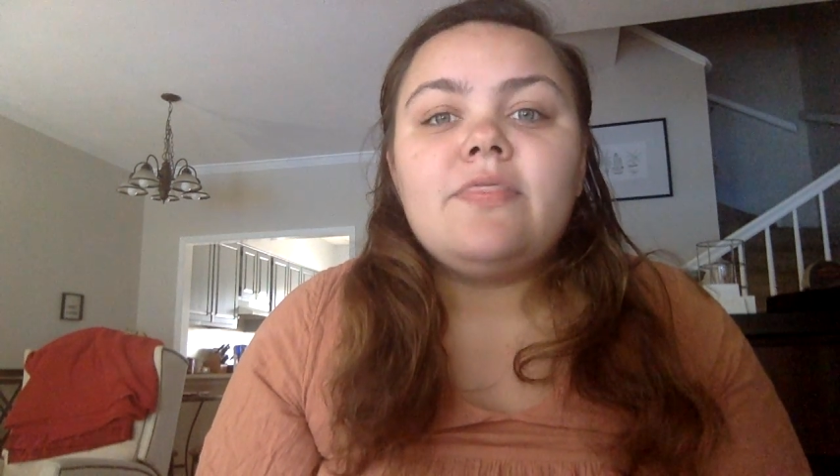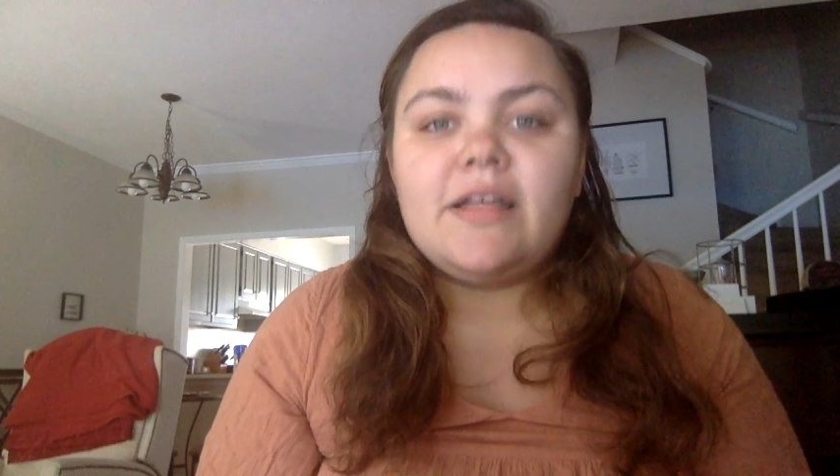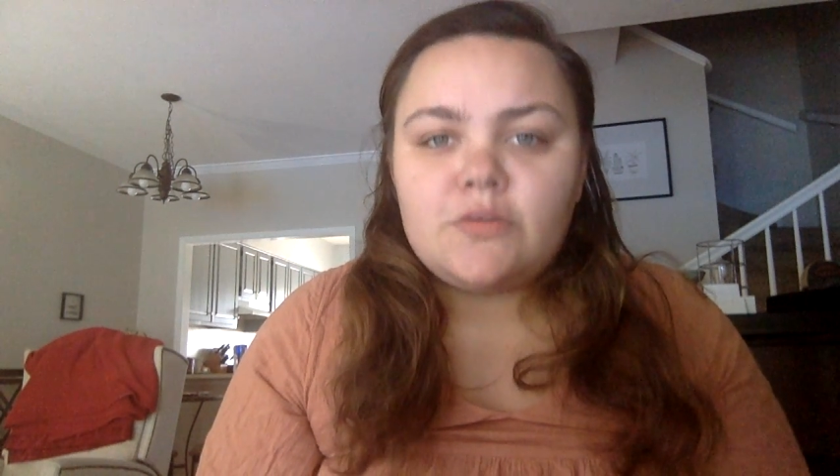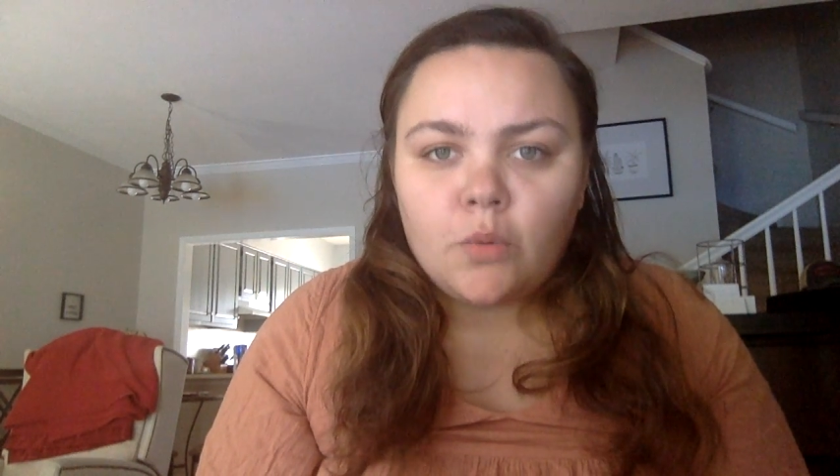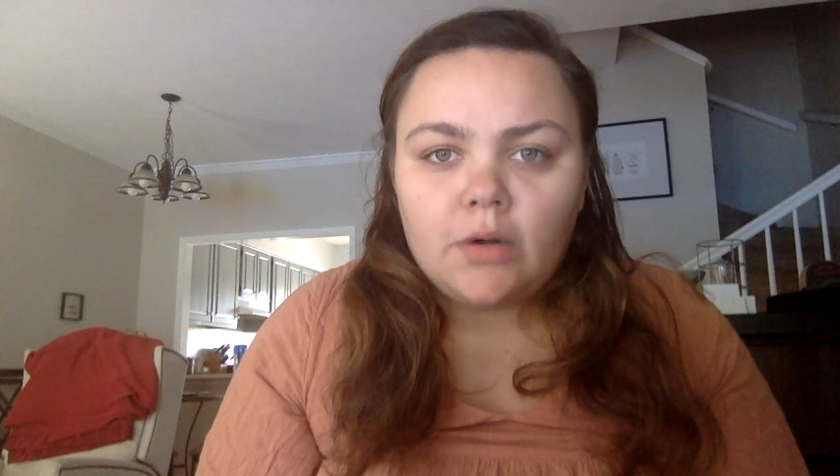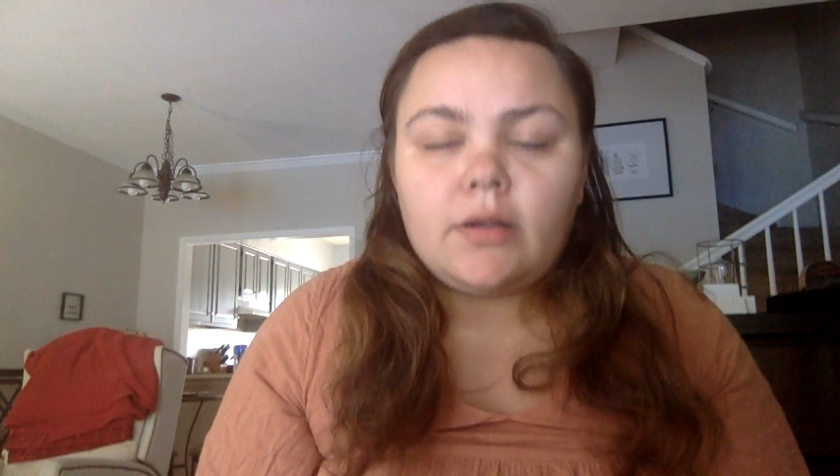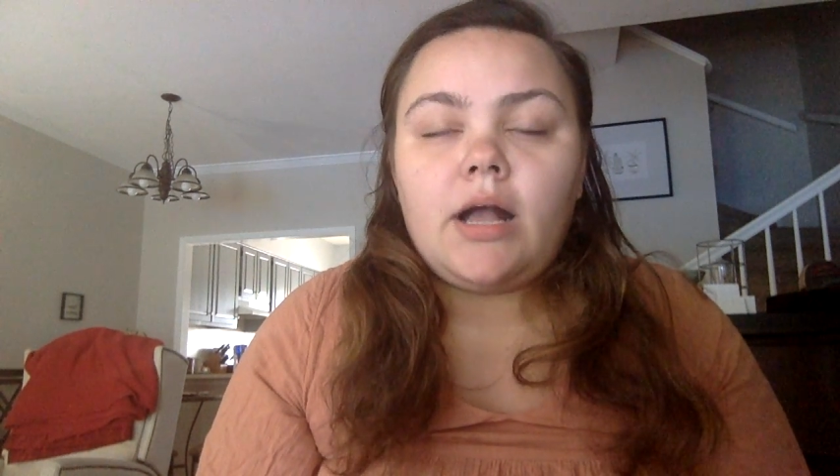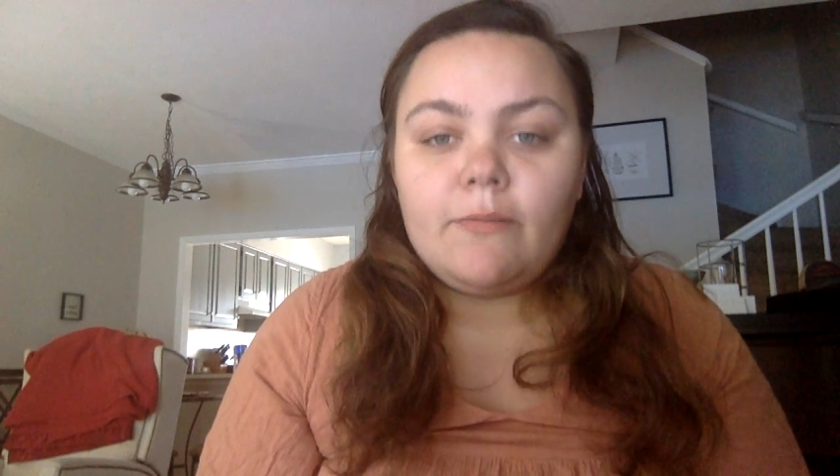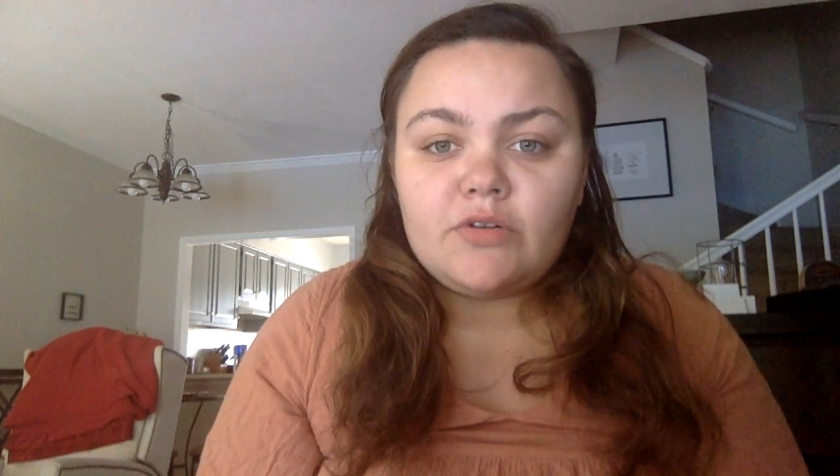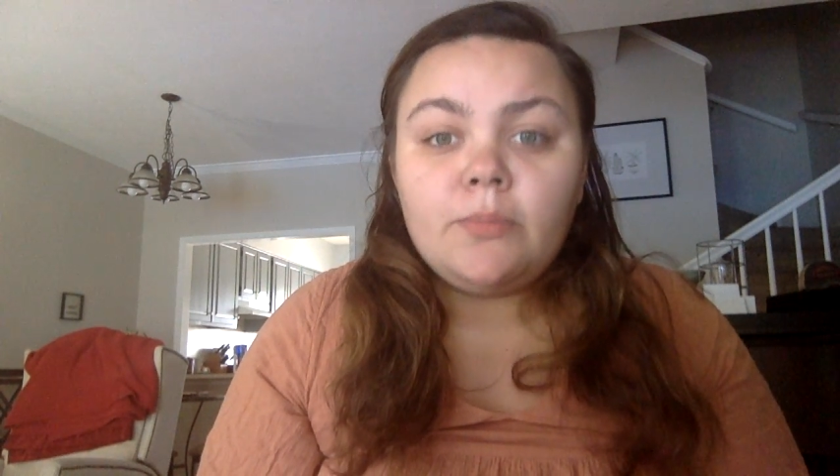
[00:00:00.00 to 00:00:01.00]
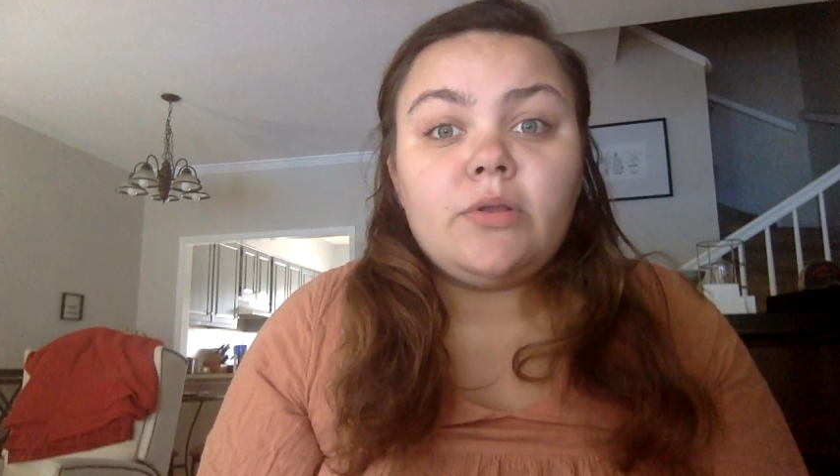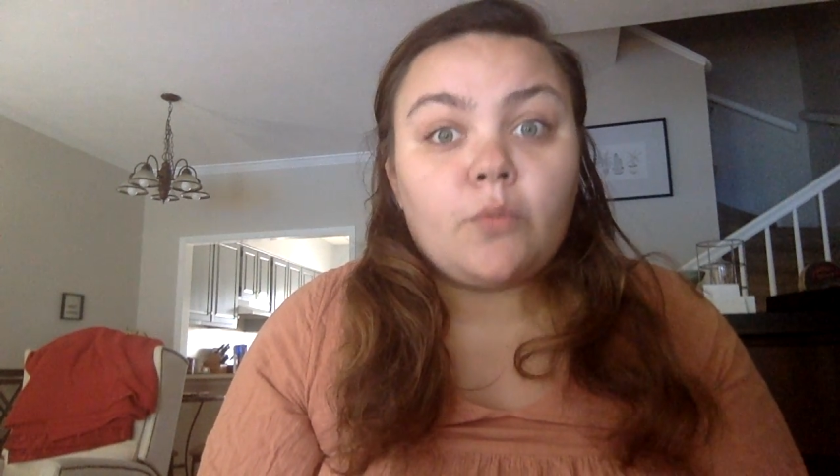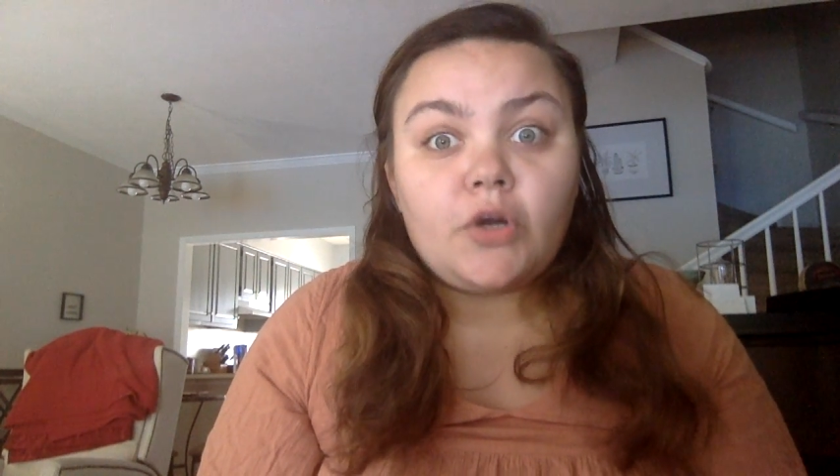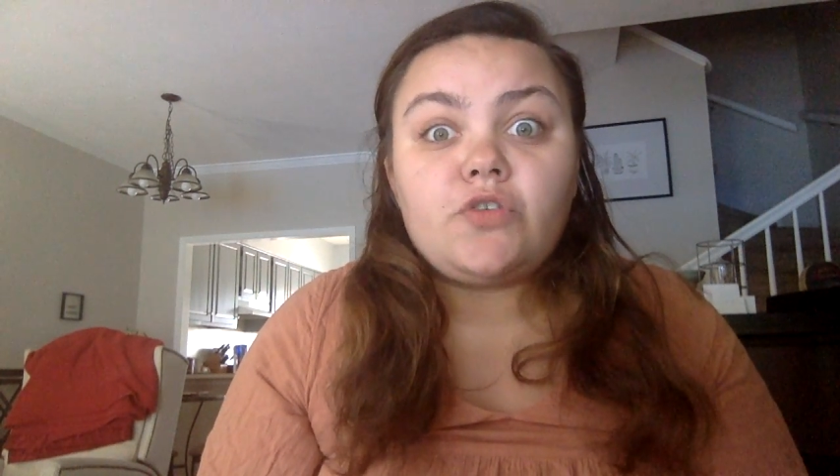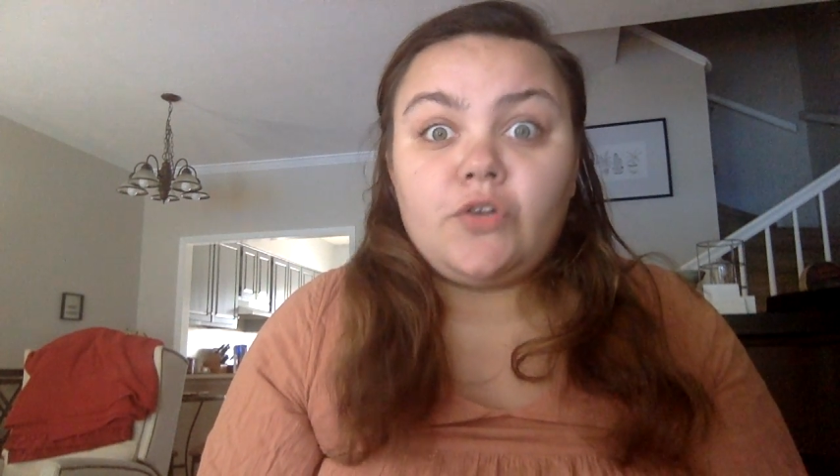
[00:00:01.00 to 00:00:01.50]
that's comfortable
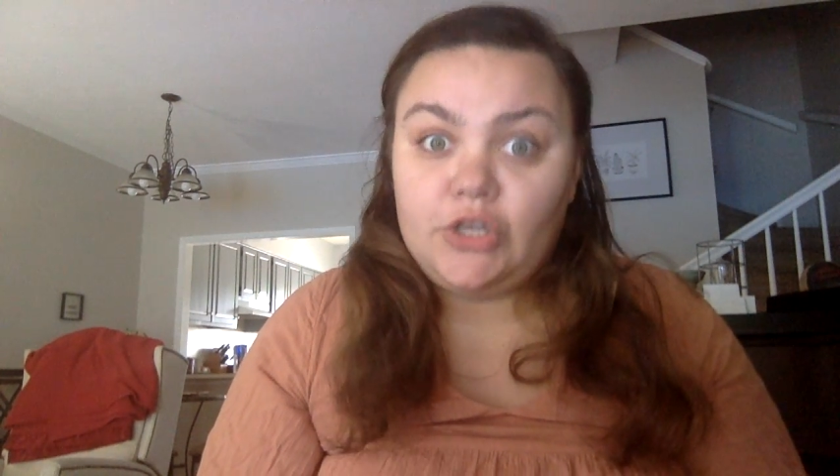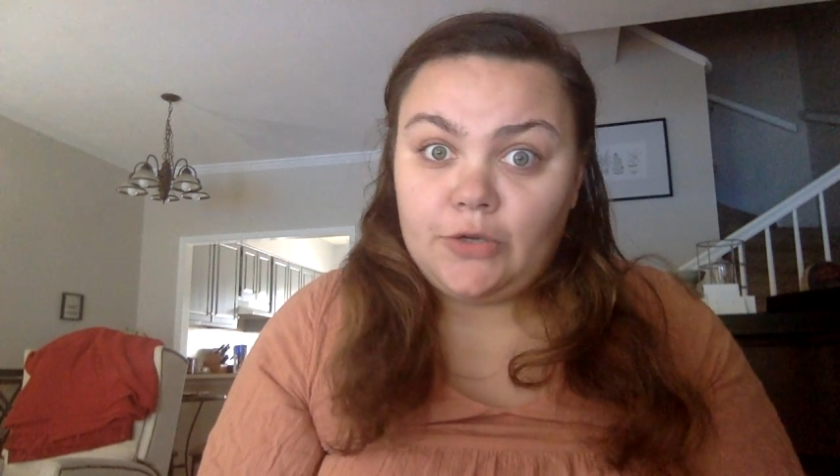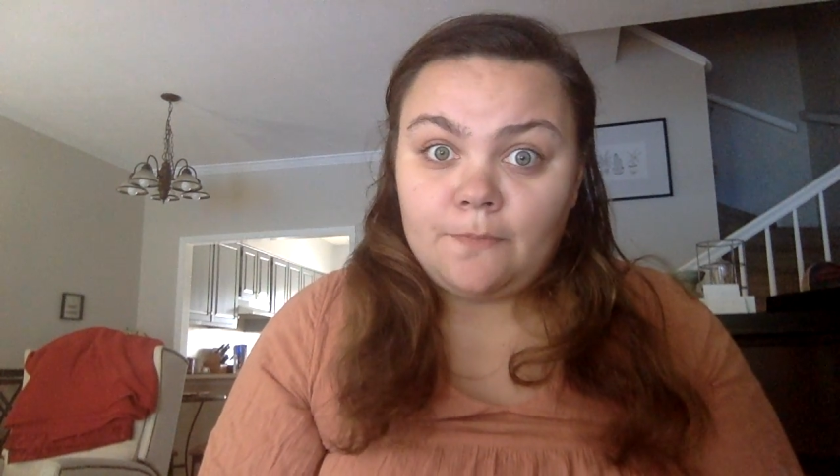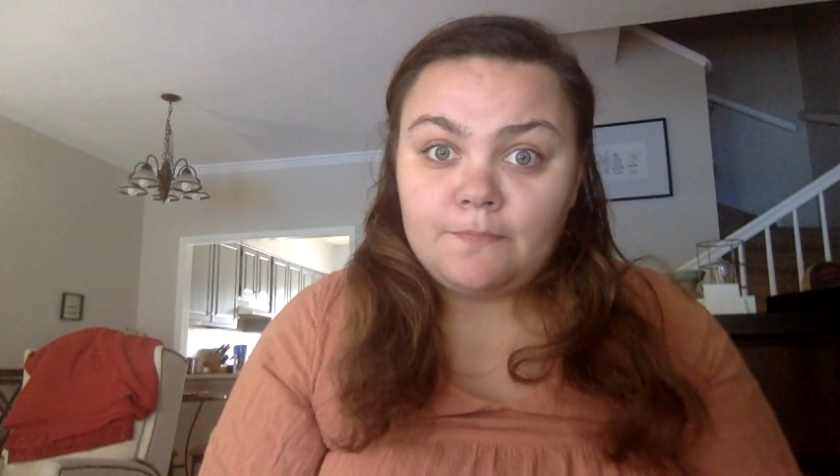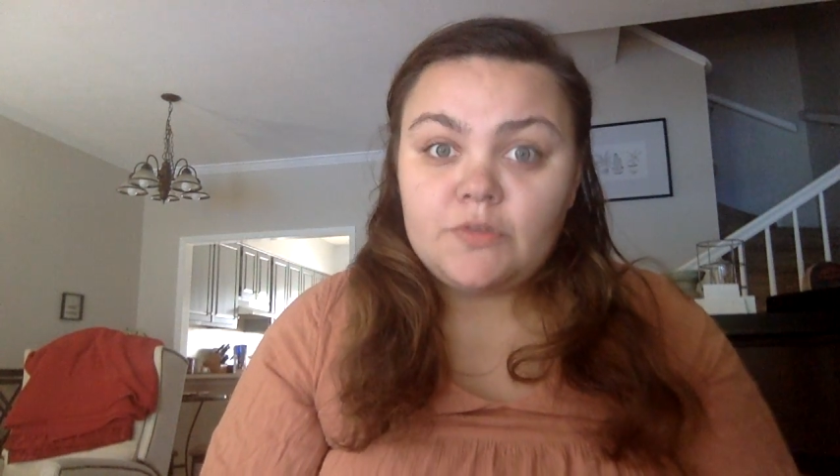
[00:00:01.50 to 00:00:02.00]
and works for you.